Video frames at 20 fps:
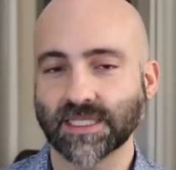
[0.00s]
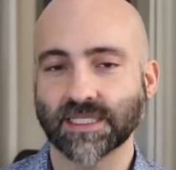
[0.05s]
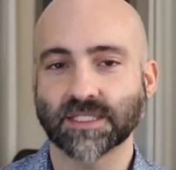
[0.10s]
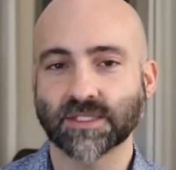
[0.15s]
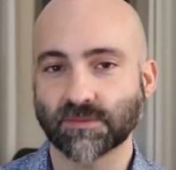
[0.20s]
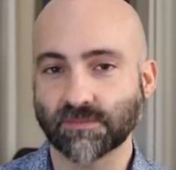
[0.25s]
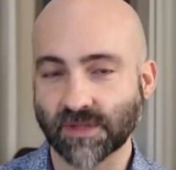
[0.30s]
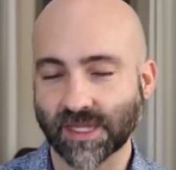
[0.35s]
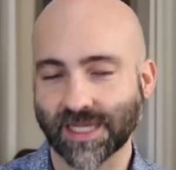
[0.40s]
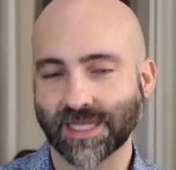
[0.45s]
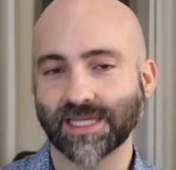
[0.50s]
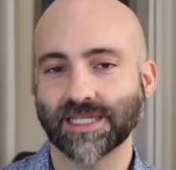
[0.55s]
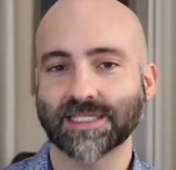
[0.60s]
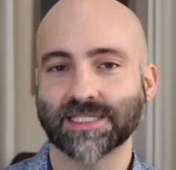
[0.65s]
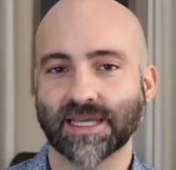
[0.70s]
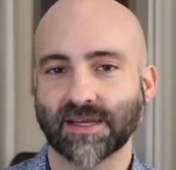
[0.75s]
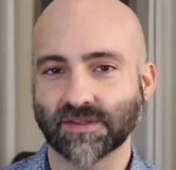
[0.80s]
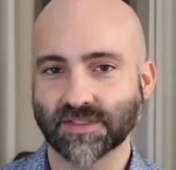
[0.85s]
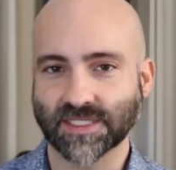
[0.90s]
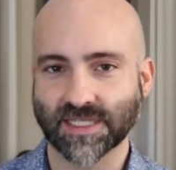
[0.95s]
these are
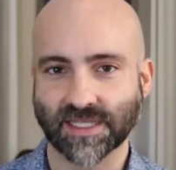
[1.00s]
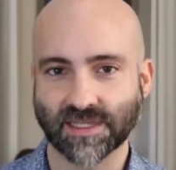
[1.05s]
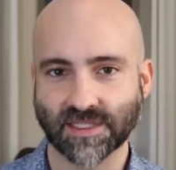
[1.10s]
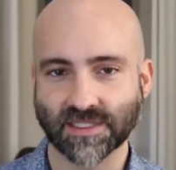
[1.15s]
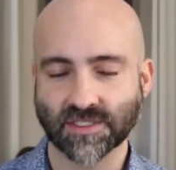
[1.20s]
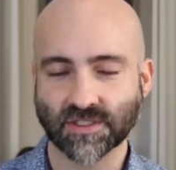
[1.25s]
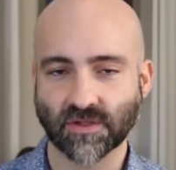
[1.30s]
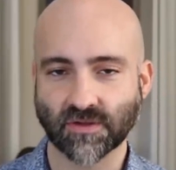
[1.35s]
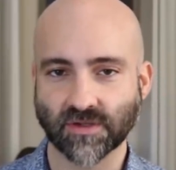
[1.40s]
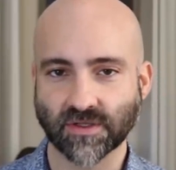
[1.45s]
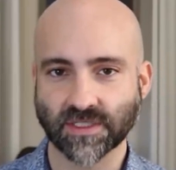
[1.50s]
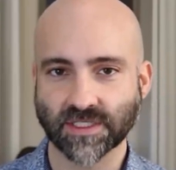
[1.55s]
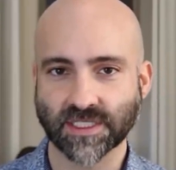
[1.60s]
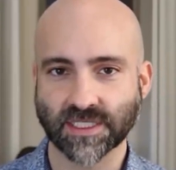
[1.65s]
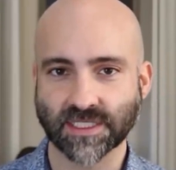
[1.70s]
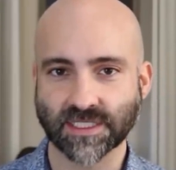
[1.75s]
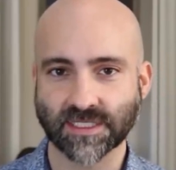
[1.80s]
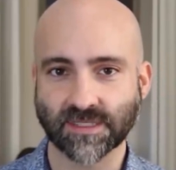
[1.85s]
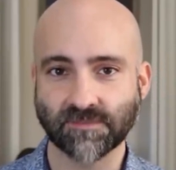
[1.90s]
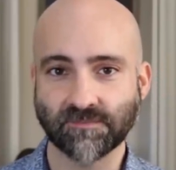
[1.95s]
planets outside the solar
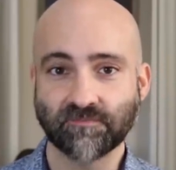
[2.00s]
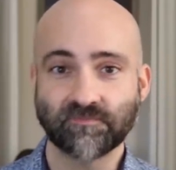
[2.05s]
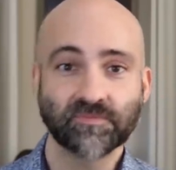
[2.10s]
system,